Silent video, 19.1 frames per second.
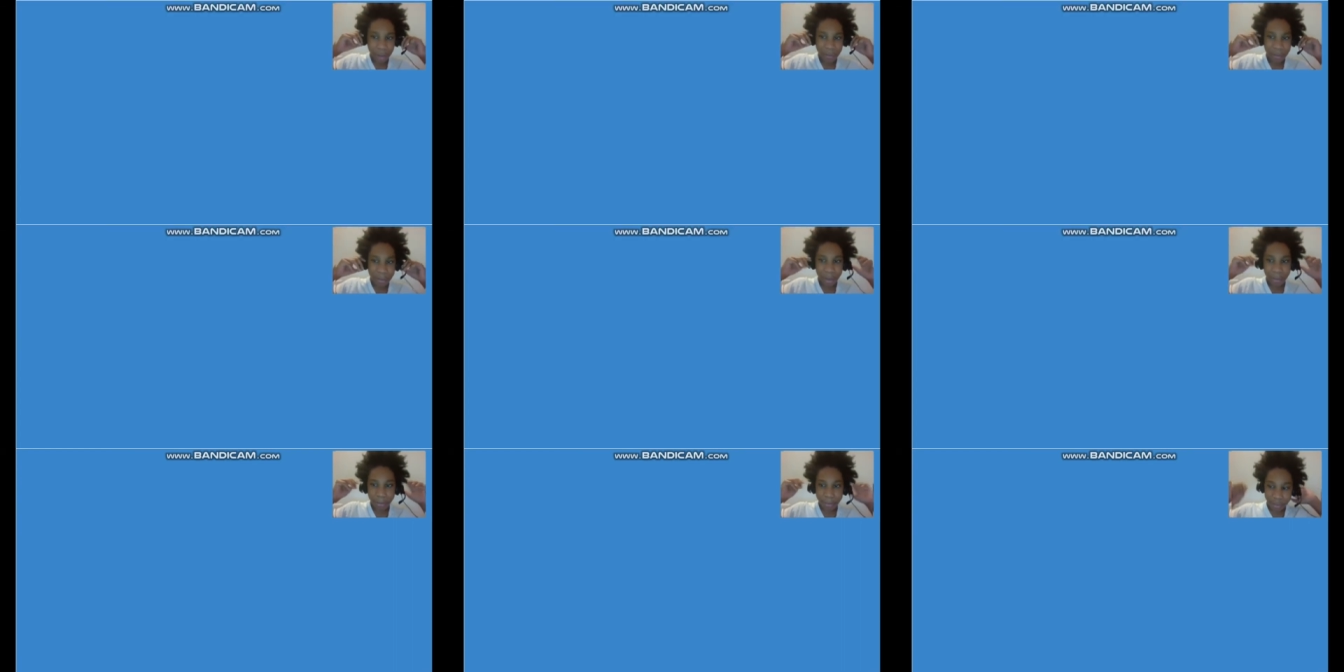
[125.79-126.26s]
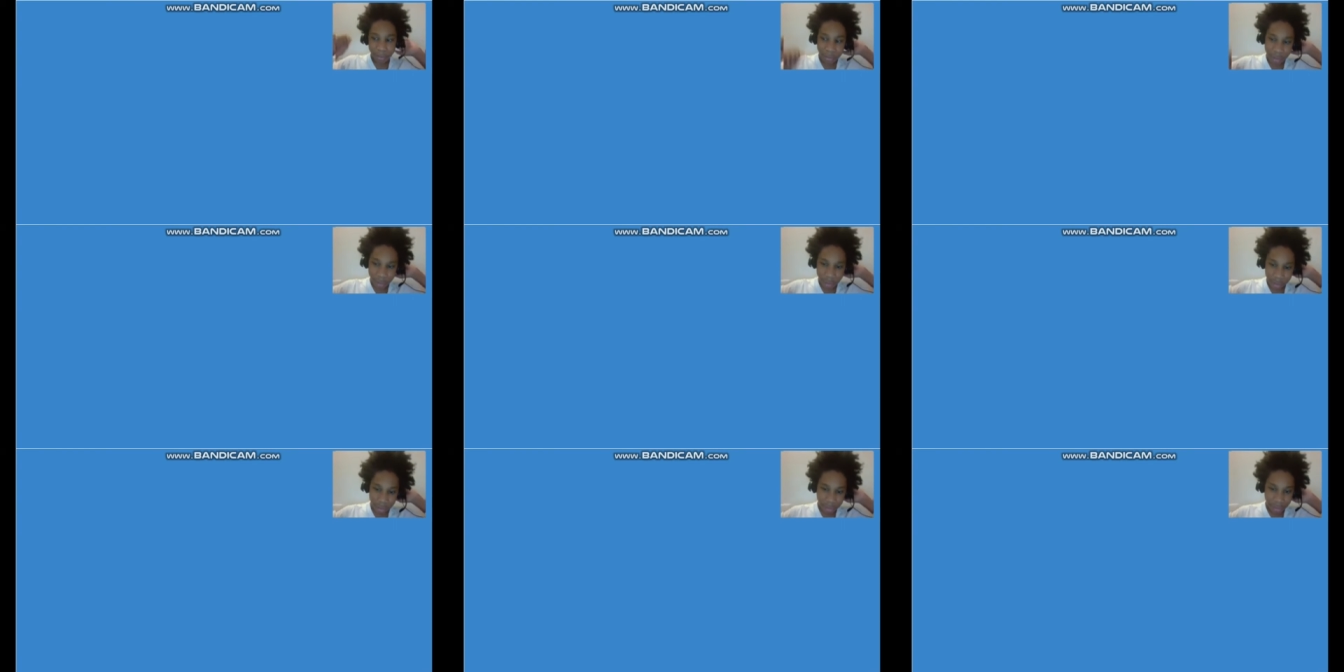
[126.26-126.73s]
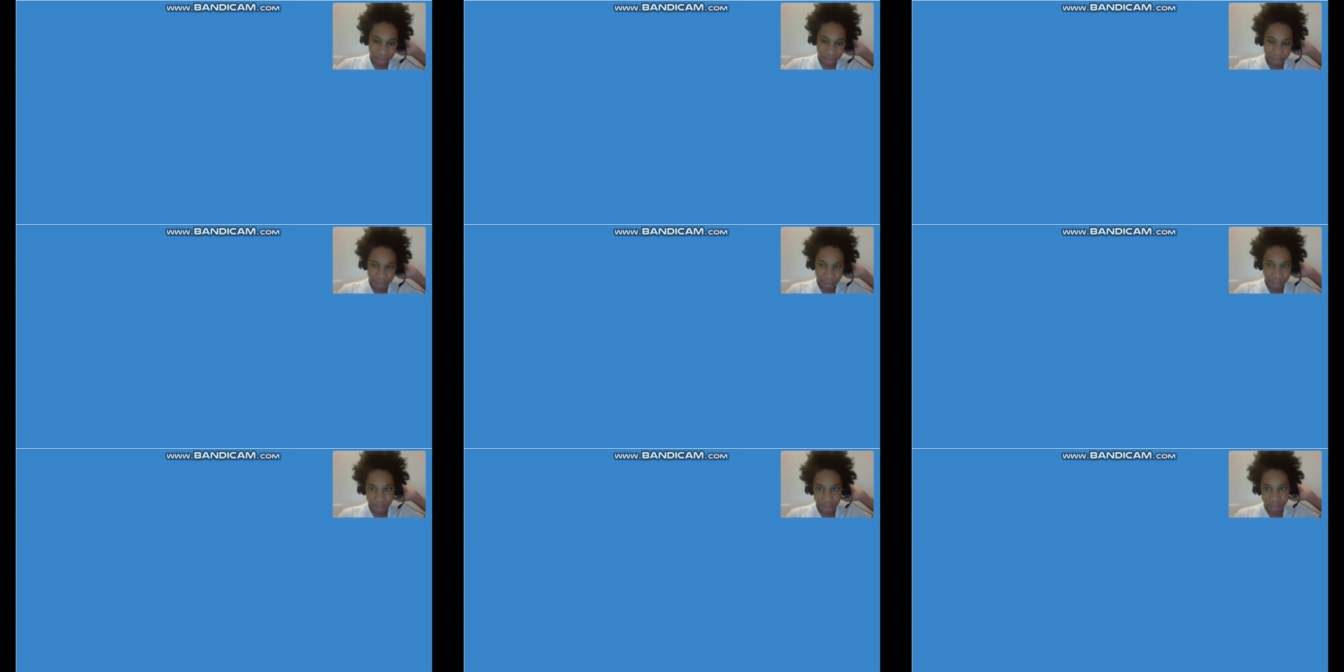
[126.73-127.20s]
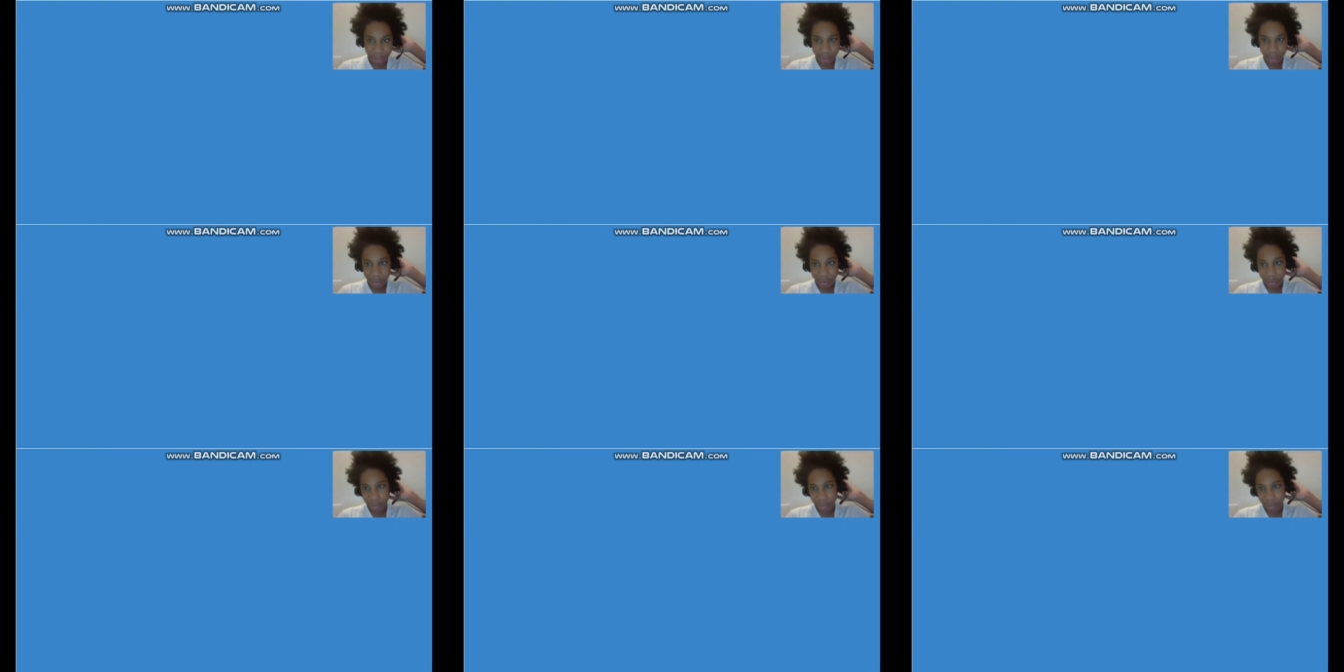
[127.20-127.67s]
if I'm not mistaken.
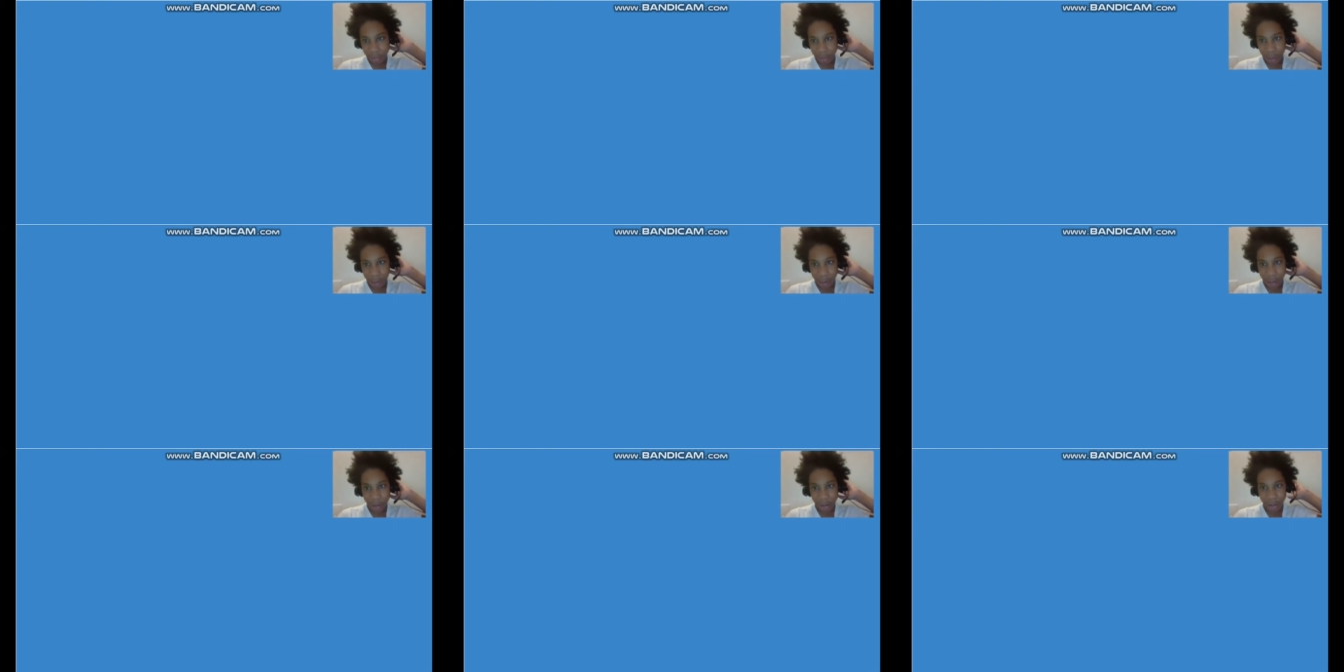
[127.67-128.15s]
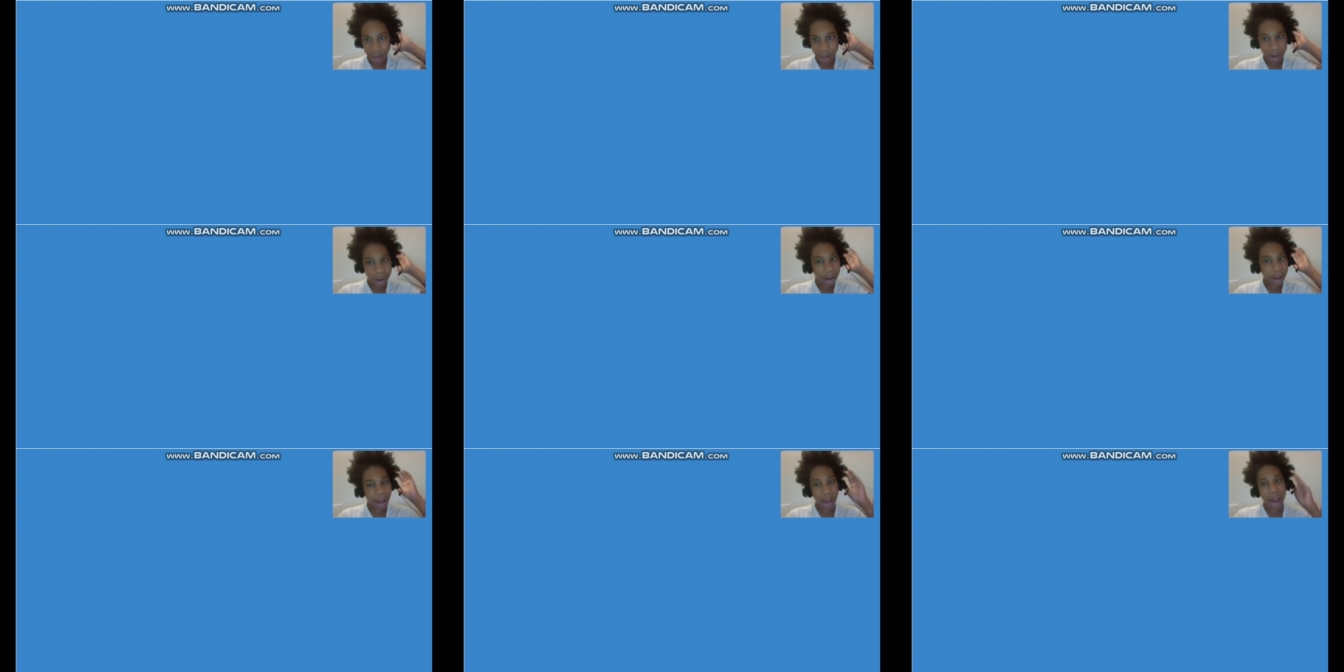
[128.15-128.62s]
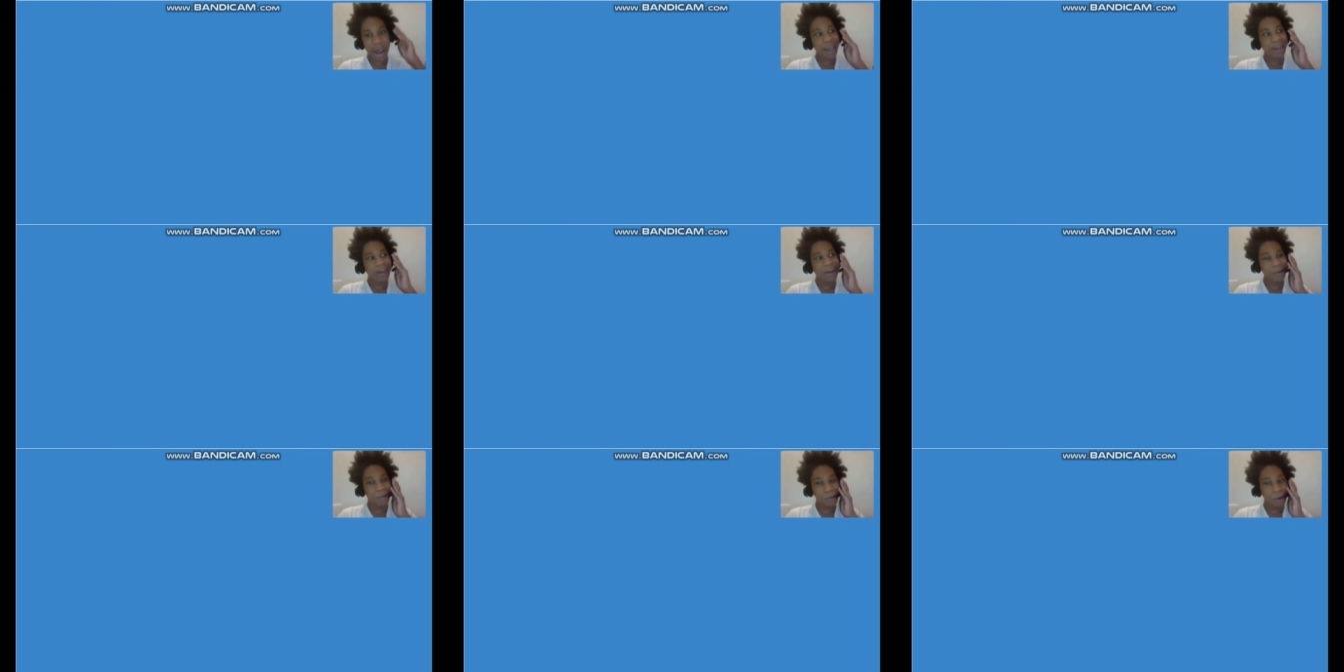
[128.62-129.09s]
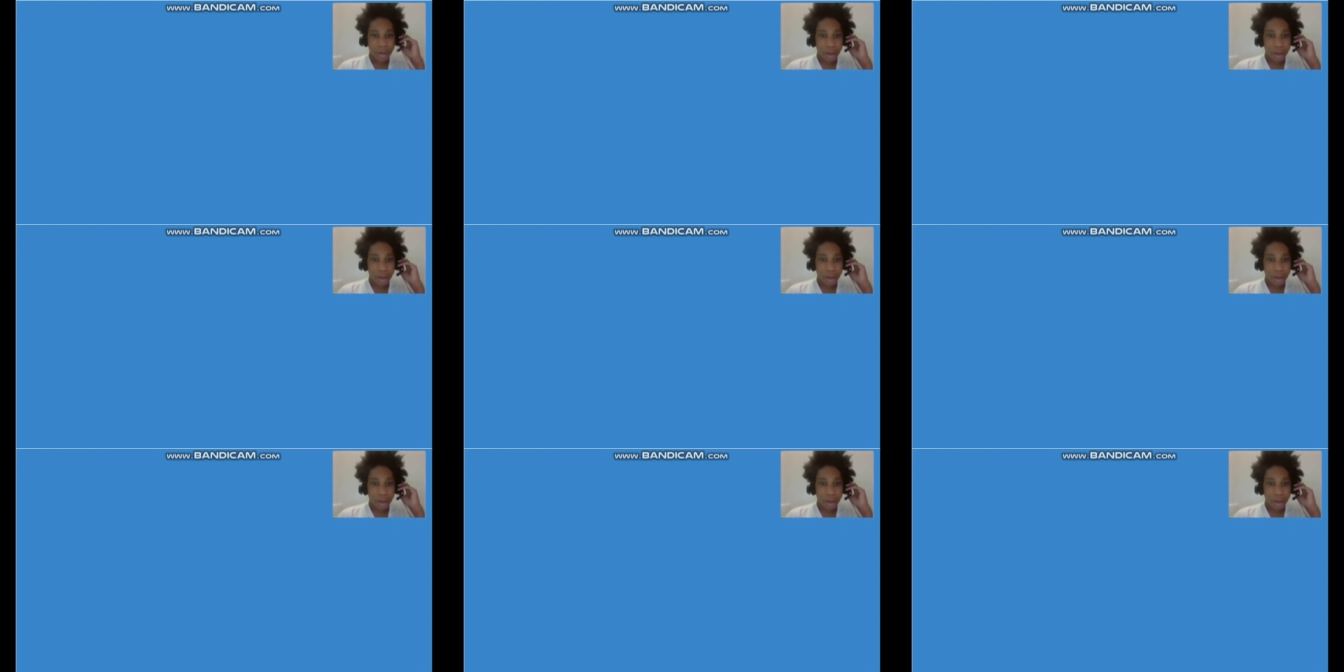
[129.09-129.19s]
I I don't know.